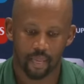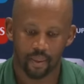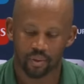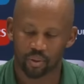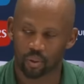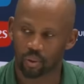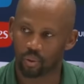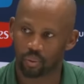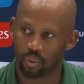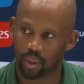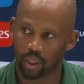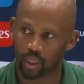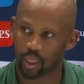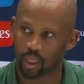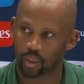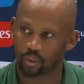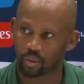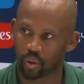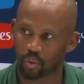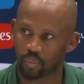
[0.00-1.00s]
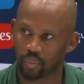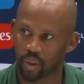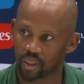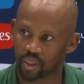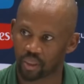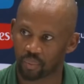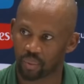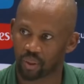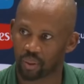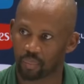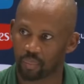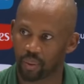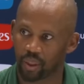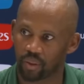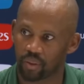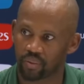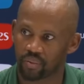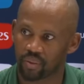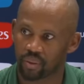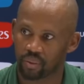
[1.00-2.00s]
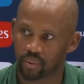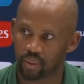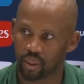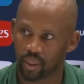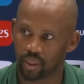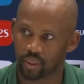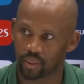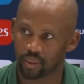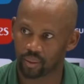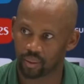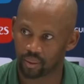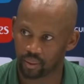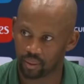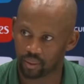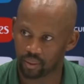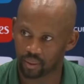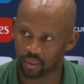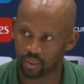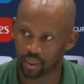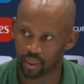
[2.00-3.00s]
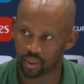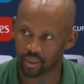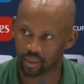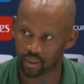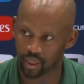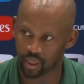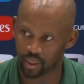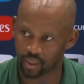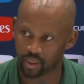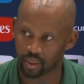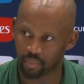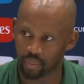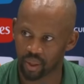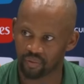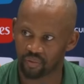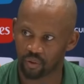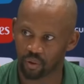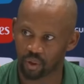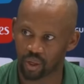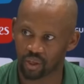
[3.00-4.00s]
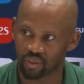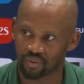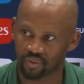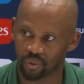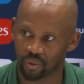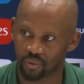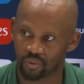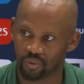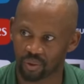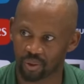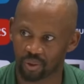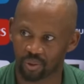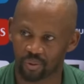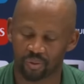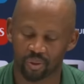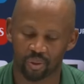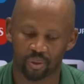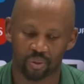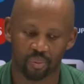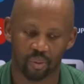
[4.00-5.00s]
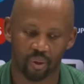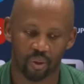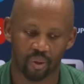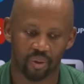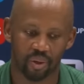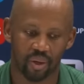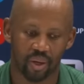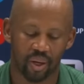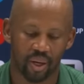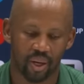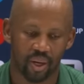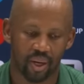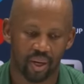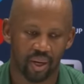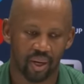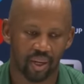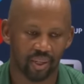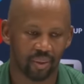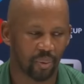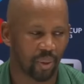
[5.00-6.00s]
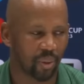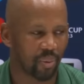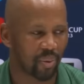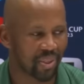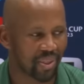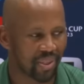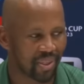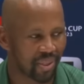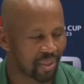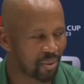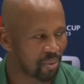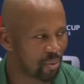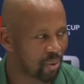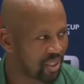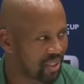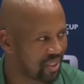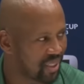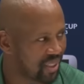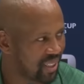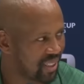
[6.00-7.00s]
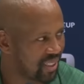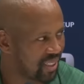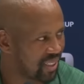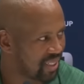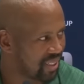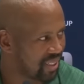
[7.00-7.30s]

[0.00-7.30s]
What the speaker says: so I can't talk much about the playoffs, and that is the main focus for tomorrow. And what was the second question again?